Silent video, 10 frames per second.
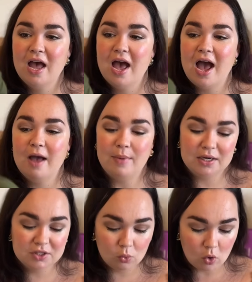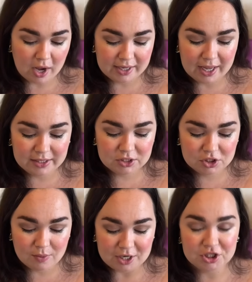And so what I'd like to
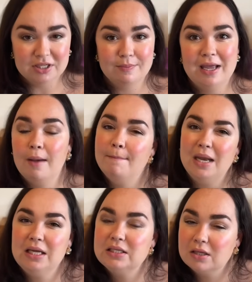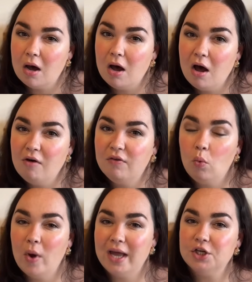do actually is make a mini scarf,
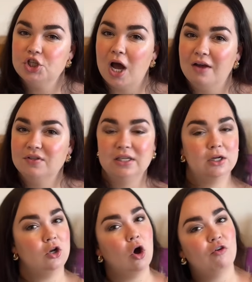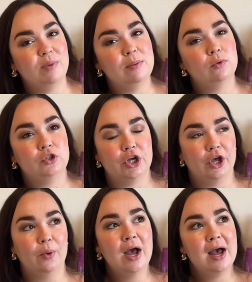which I've seen a lot of people
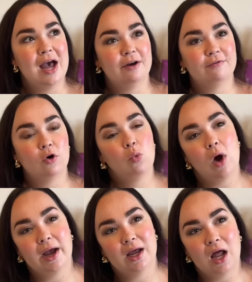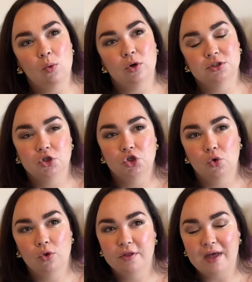do. And for a while I wasn't
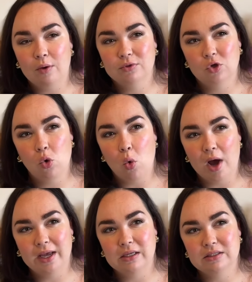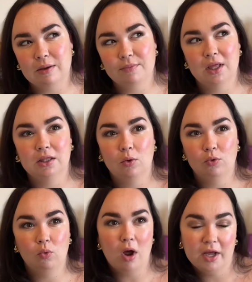sure that that was quite something that
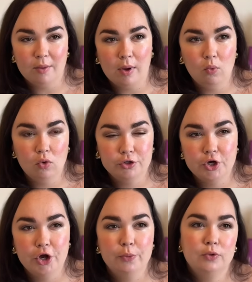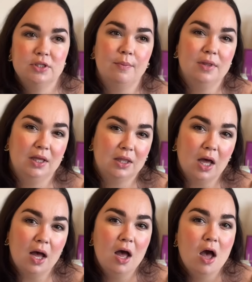would work in my wardrobe or something
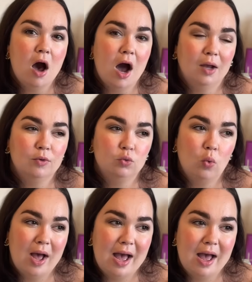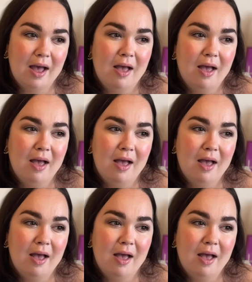that I would wear.